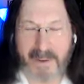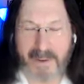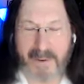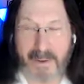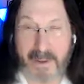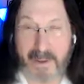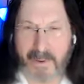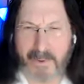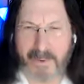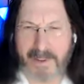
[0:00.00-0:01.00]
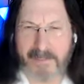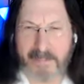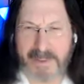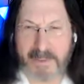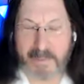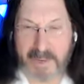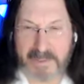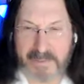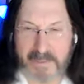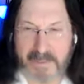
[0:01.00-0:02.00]
You know, oh, I've been
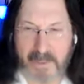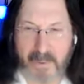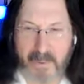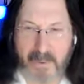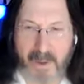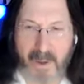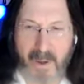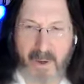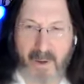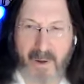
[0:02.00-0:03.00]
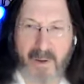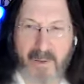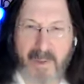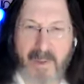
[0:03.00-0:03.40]
depressed for so long.